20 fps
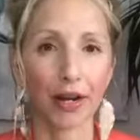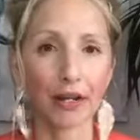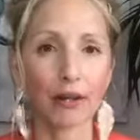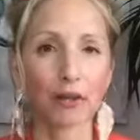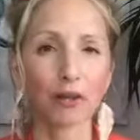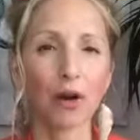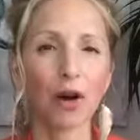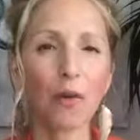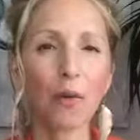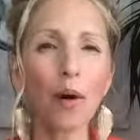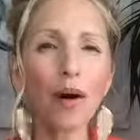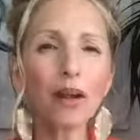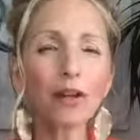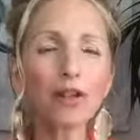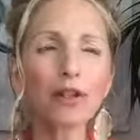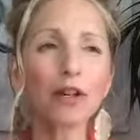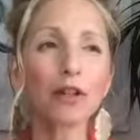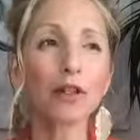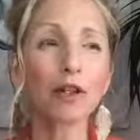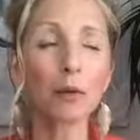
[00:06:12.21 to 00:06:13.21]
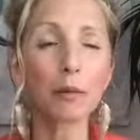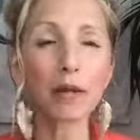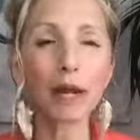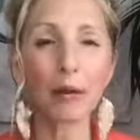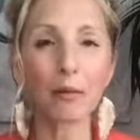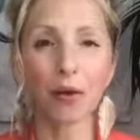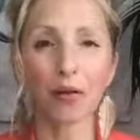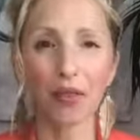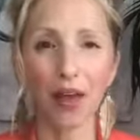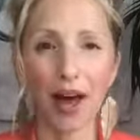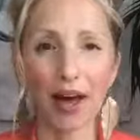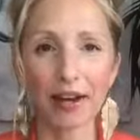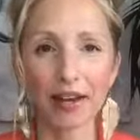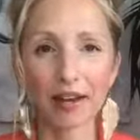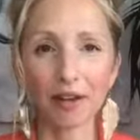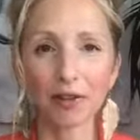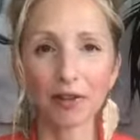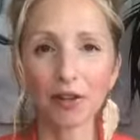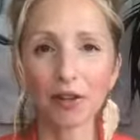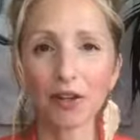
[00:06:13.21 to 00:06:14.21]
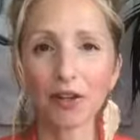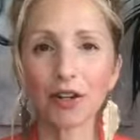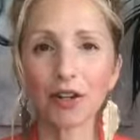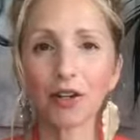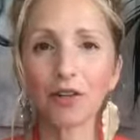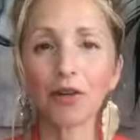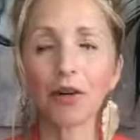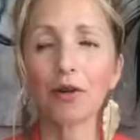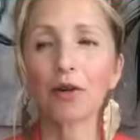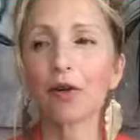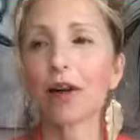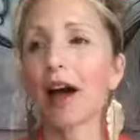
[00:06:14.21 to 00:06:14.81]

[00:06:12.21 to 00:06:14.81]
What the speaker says: And so I want to just illuminate what that is so that you don't